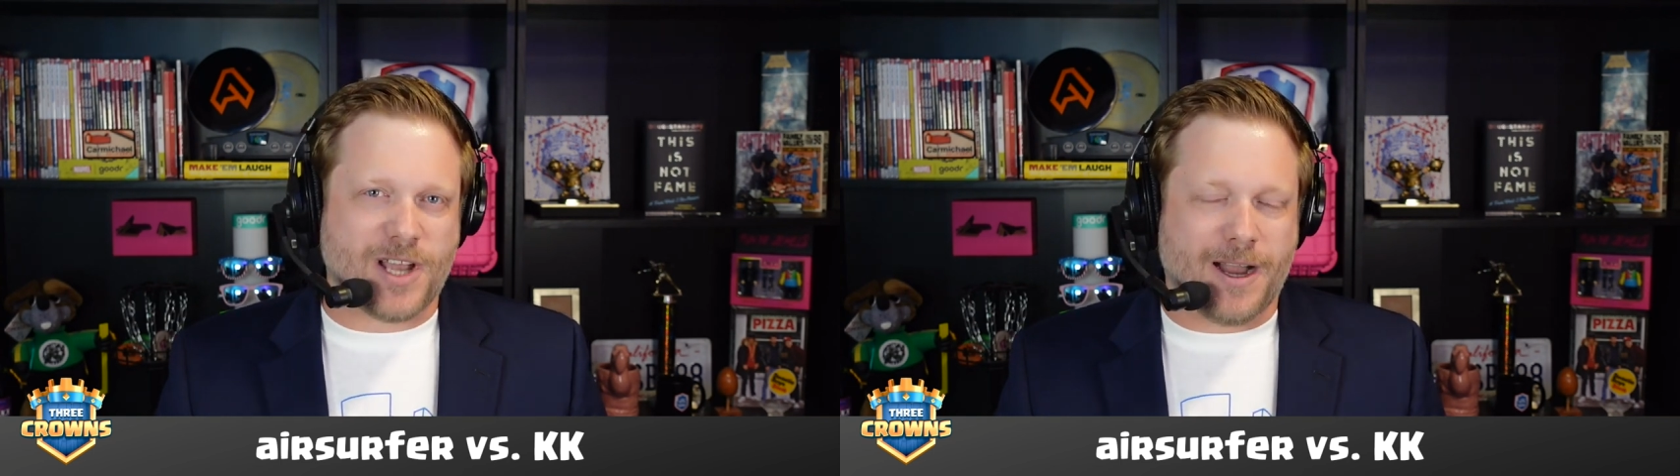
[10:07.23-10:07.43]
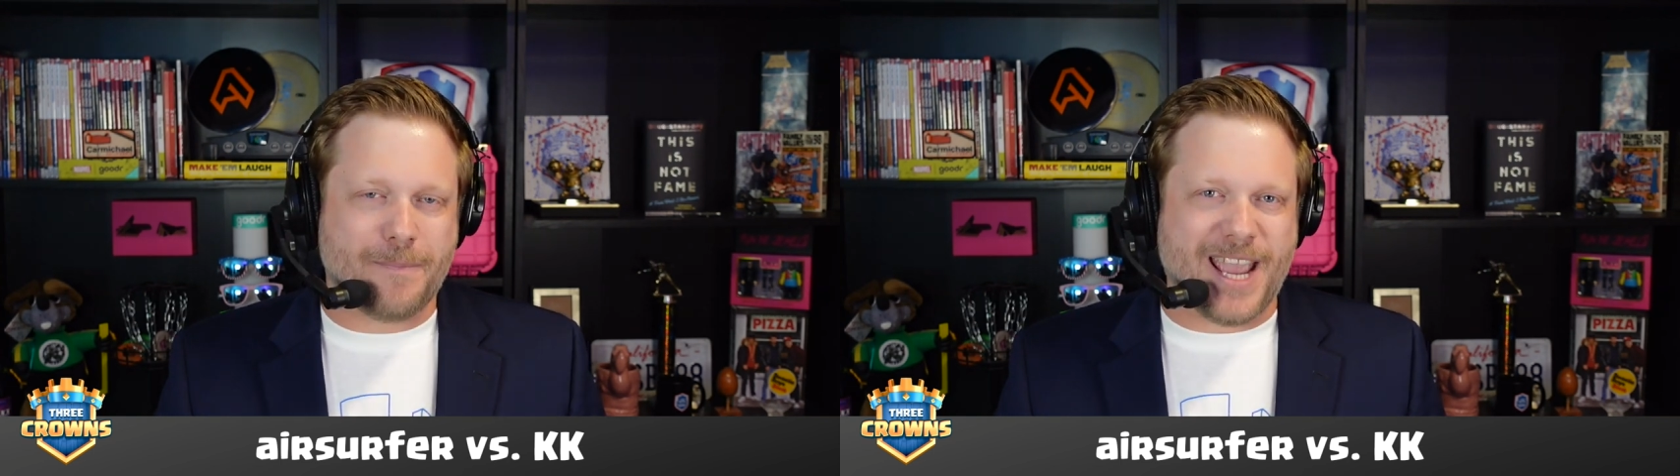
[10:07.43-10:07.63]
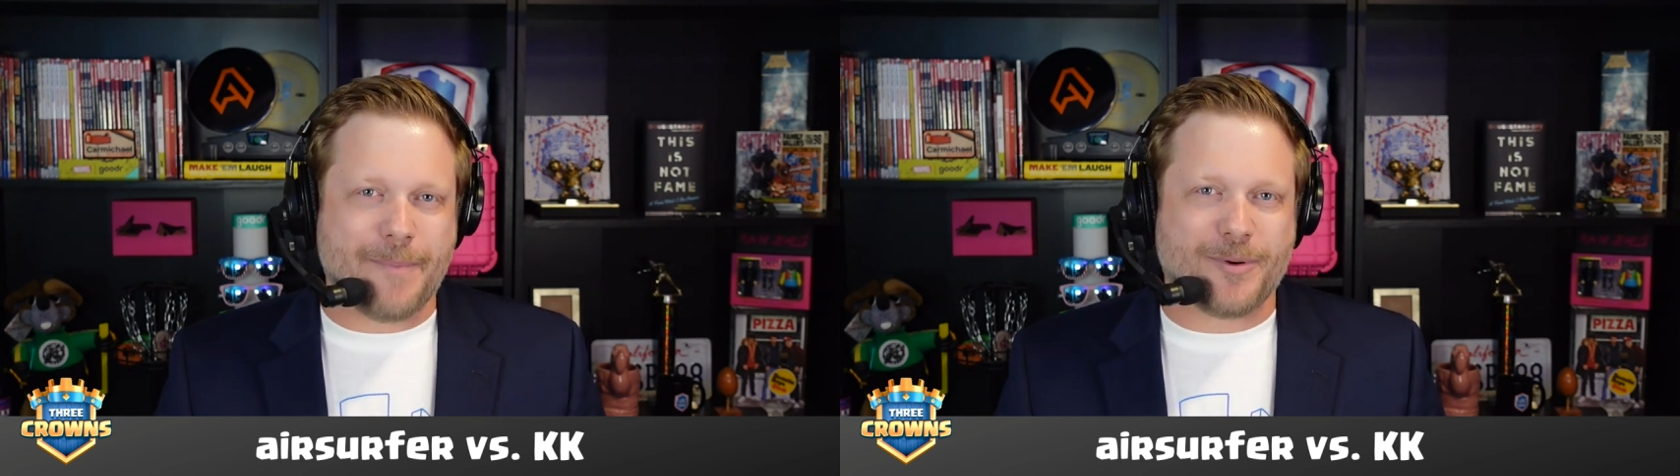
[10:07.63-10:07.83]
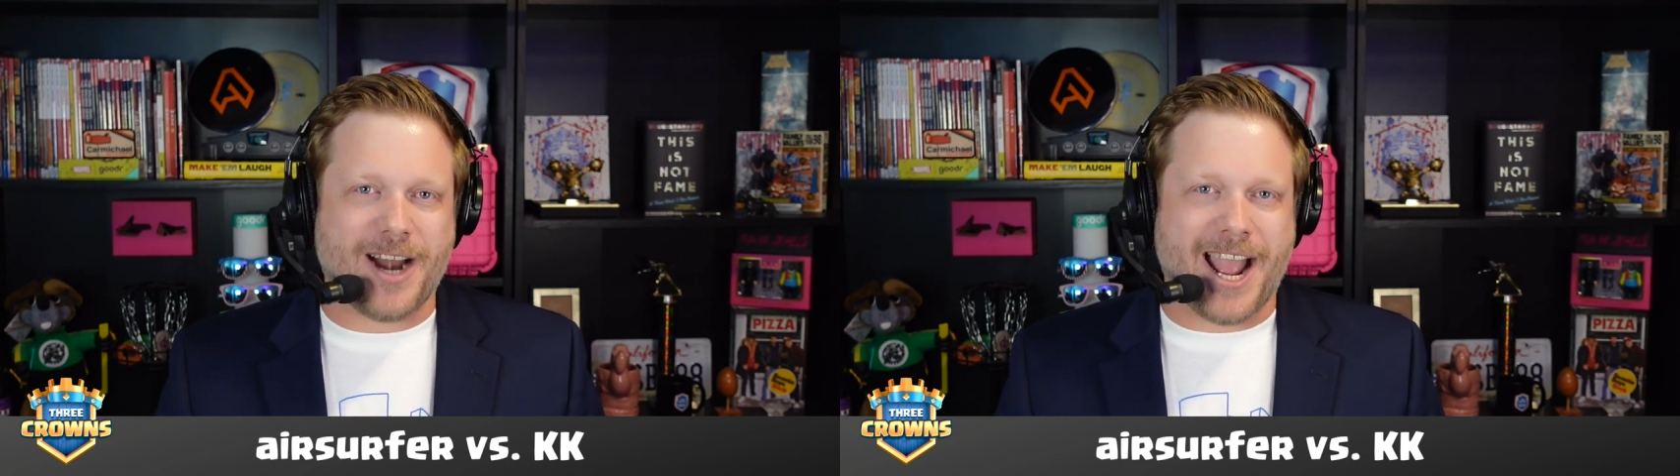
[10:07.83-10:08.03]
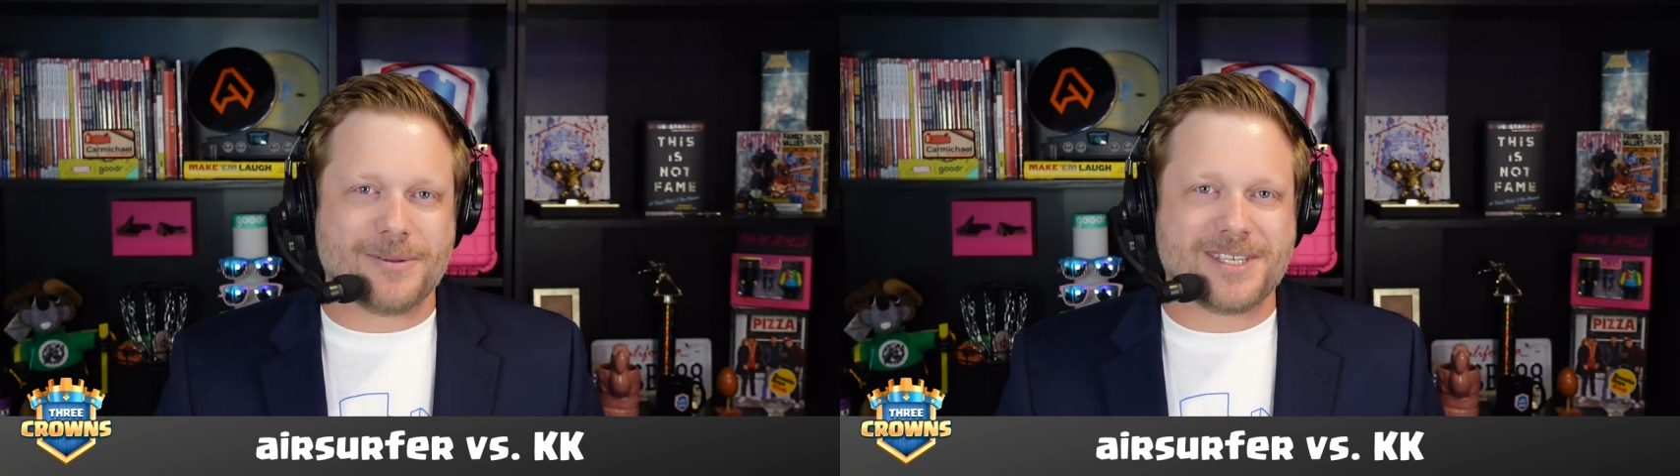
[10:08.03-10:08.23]
on paper
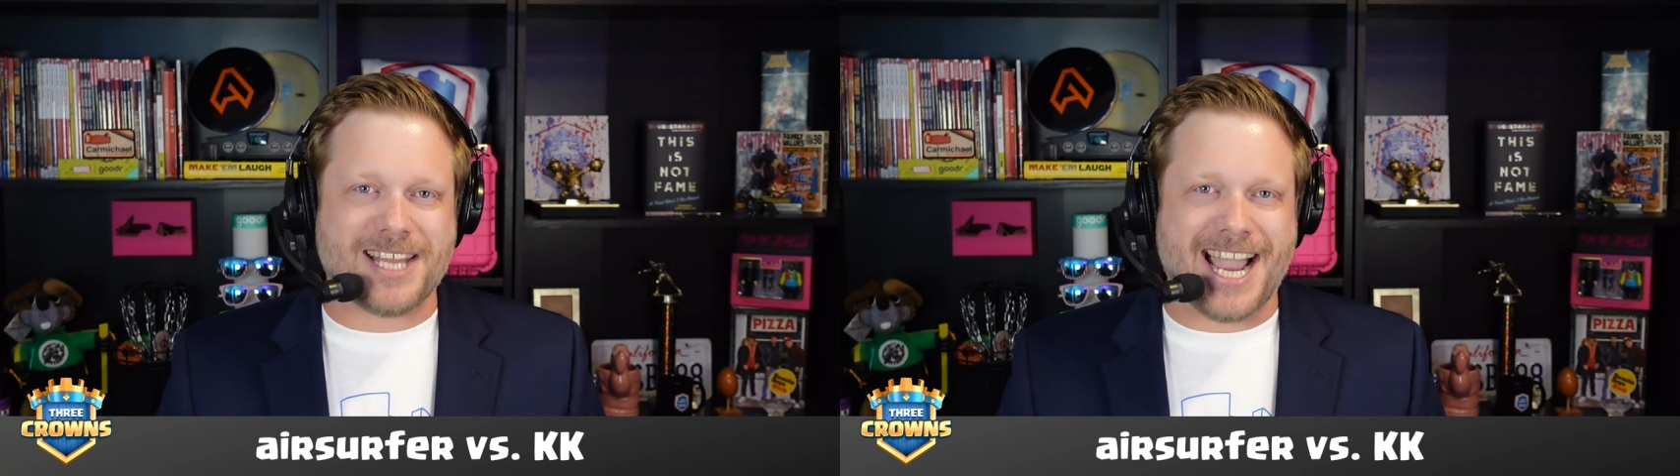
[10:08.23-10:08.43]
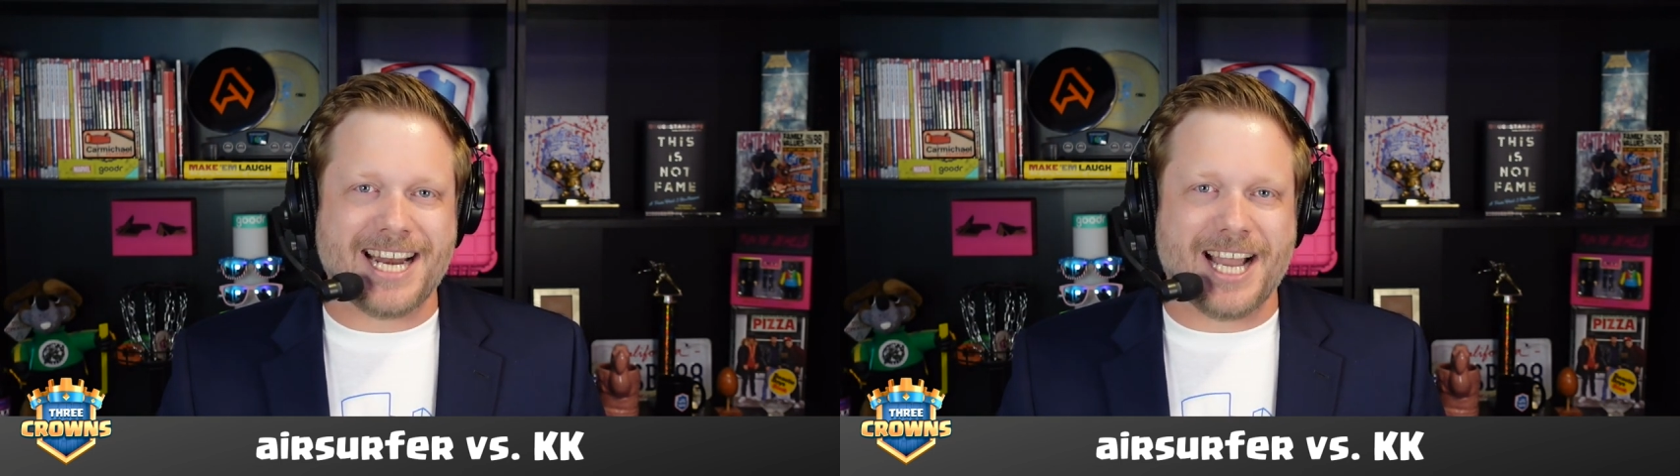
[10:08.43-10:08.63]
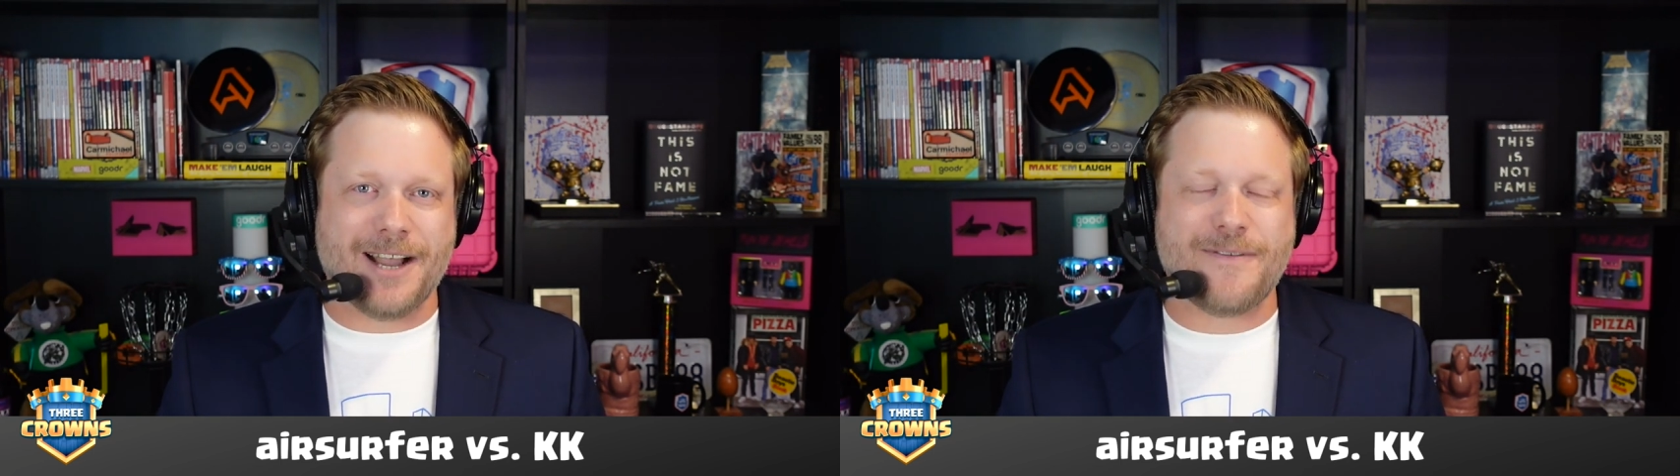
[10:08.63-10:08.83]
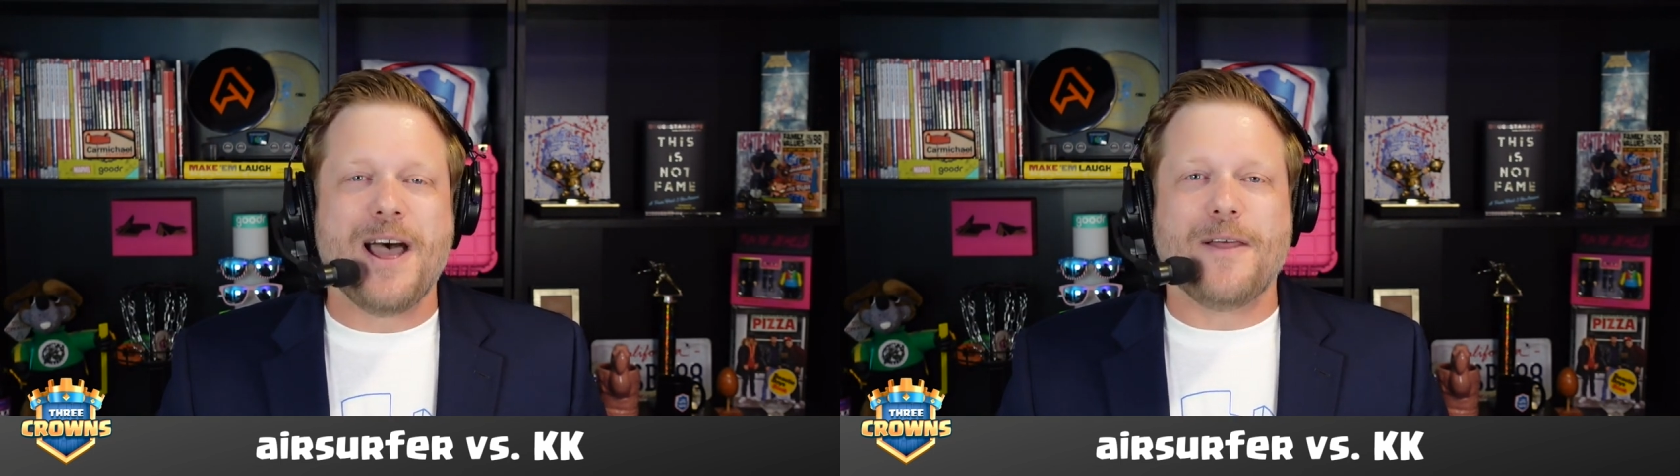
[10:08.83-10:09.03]
outside of